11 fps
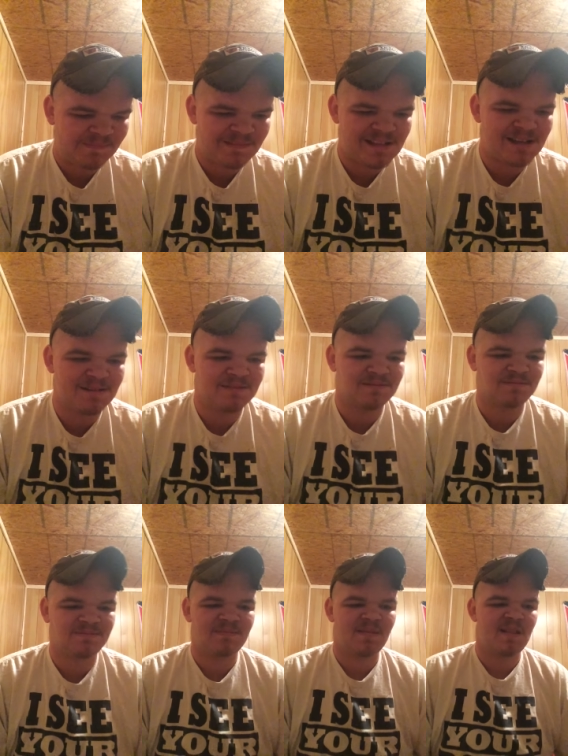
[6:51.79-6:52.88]
you know,
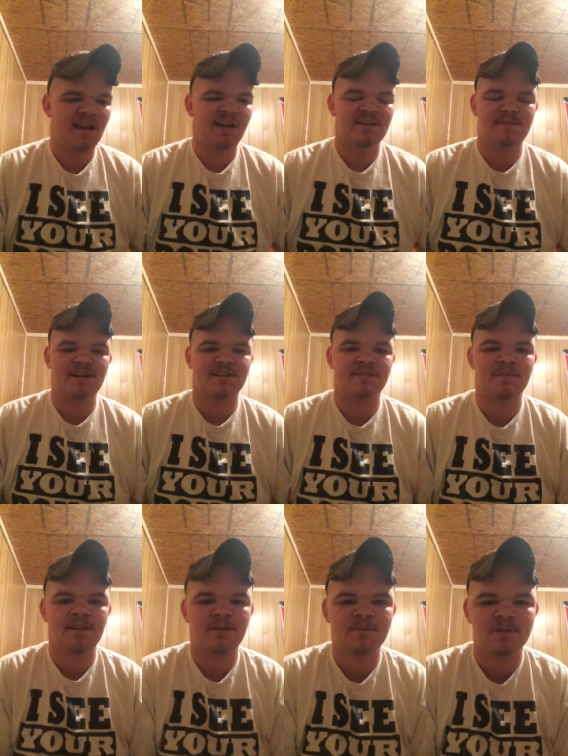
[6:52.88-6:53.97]
he don't message me
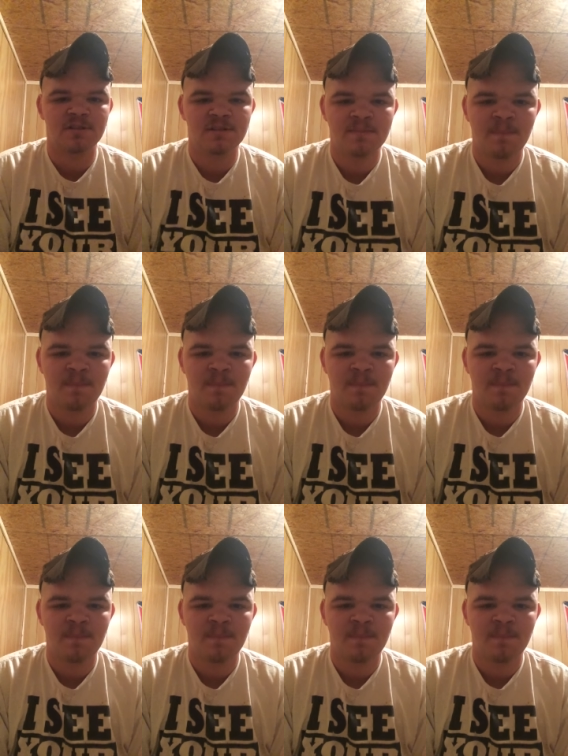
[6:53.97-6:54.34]
no more